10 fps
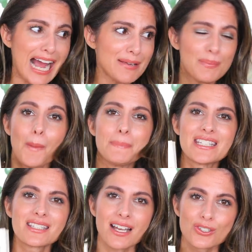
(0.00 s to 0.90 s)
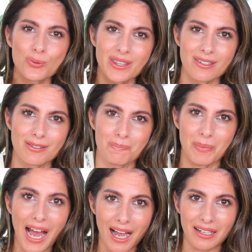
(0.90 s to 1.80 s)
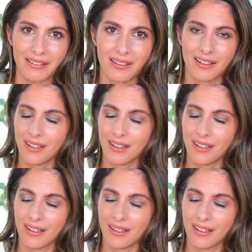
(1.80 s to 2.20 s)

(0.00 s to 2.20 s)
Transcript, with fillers: I'm obsessed with this bag.